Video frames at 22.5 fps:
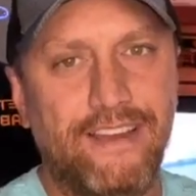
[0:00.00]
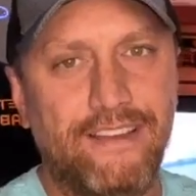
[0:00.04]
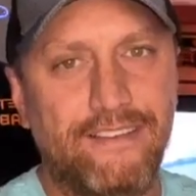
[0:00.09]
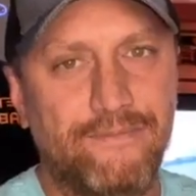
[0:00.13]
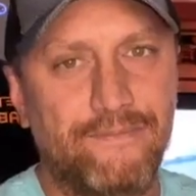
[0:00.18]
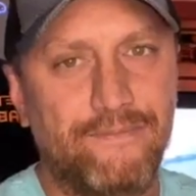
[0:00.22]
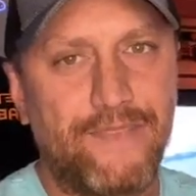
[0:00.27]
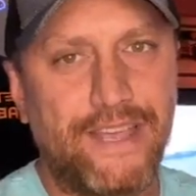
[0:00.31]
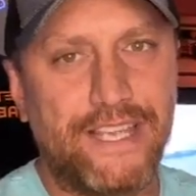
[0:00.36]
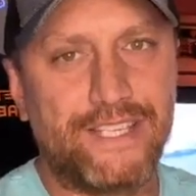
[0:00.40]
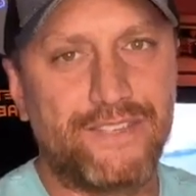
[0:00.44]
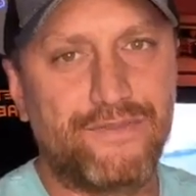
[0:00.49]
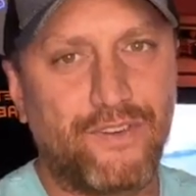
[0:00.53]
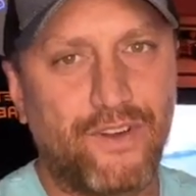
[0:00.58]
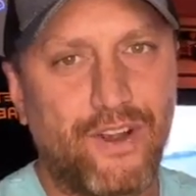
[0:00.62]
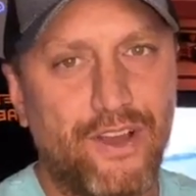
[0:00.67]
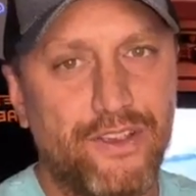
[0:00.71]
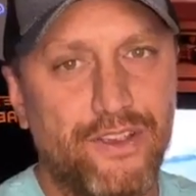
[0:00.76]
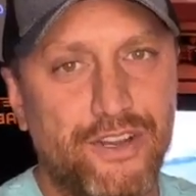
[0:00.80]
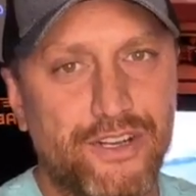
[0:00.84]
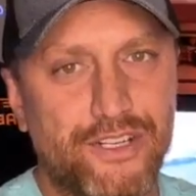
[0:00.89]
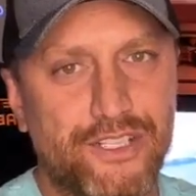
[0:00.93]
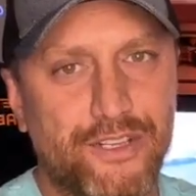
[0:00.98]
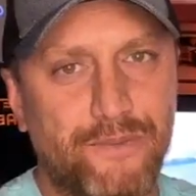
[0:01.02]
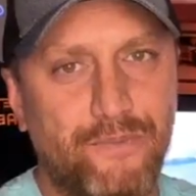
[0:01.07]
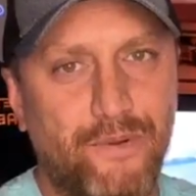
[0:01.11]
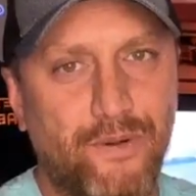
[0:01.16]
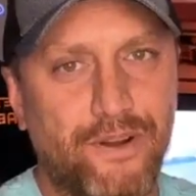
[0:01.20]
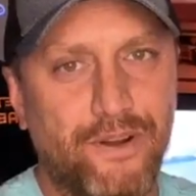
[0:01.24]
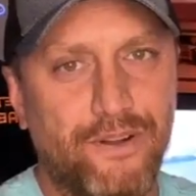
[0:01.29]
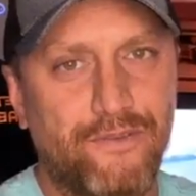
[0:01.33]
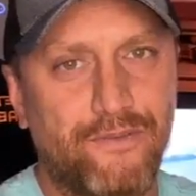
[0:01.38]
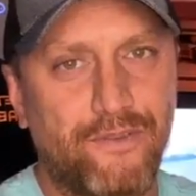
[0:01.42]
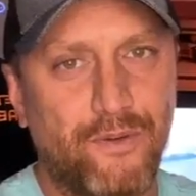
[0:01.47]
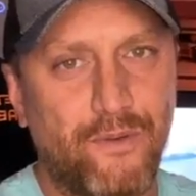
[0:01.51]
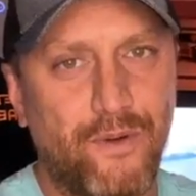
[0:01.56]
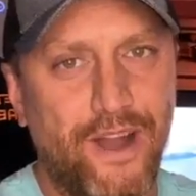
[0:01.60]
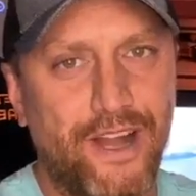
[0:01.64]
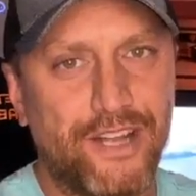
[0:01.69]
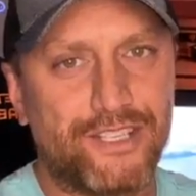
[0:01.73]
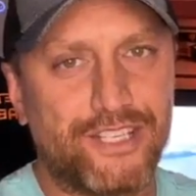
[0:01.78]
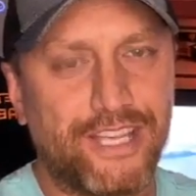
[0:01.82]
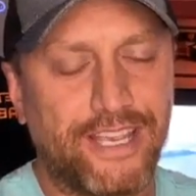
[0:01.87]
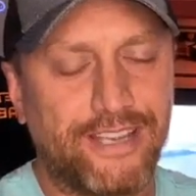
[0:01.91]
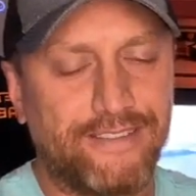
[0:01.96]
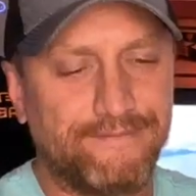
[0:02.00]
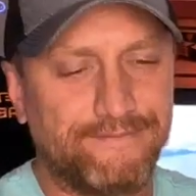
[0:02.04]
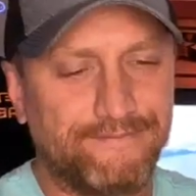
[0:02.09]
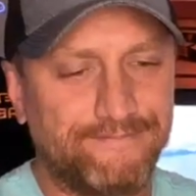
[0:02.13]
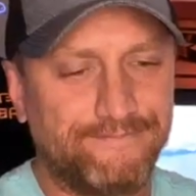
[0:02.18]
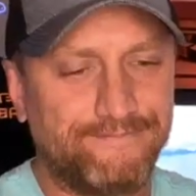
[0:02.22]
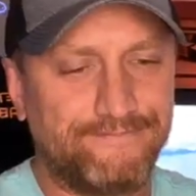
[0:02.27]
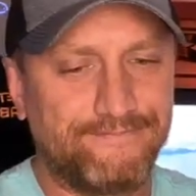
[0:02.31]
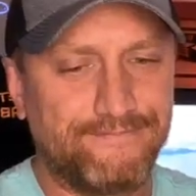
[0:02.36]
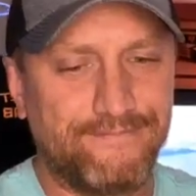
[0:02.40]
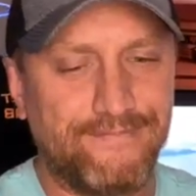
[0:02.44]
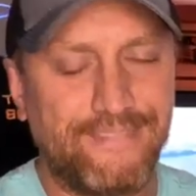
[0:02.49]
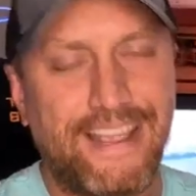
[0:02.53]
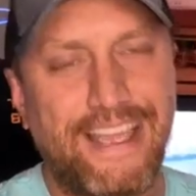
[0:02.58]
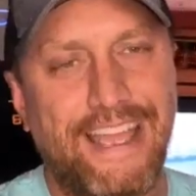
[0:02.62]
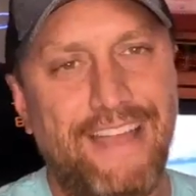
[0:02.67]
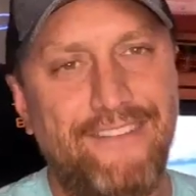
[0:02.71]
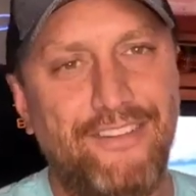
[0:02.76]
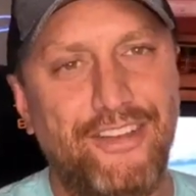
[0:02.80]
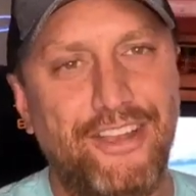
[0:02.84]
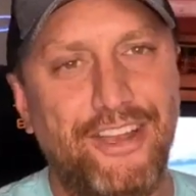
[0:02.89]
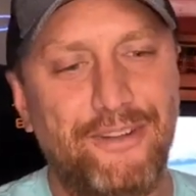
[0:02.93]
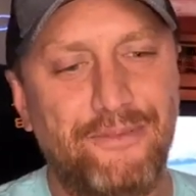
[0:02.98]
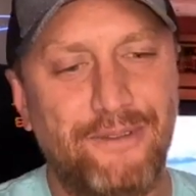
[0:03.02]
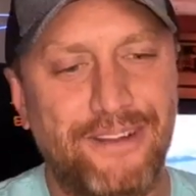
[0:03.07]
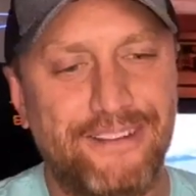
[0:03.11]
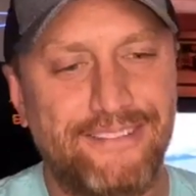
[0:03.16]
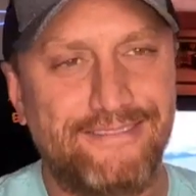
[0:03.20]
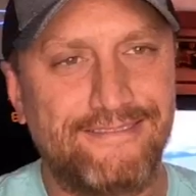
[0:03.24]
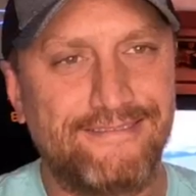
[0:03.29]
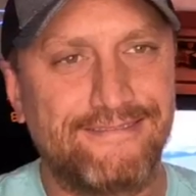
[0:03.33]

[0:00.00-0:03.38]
Thanks for all your support and for watching. Have a good one.